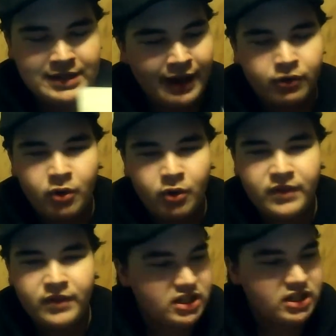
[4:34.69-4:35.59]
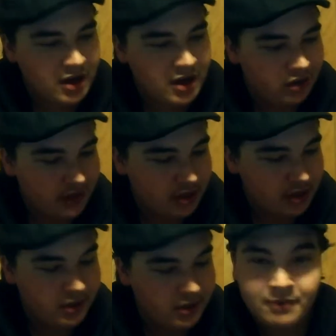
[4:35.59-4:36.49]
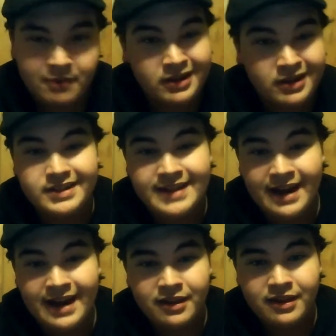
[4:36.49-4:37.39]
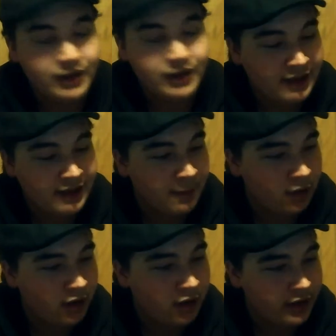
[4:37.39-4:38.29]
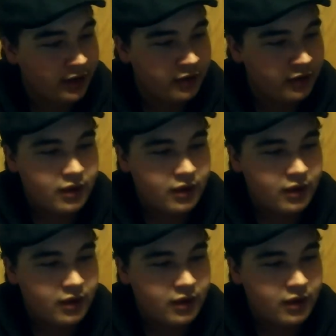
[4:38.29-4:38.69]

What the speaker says: I don't know if it's a special edition or something. It doesn't say anything like that anywhere on here.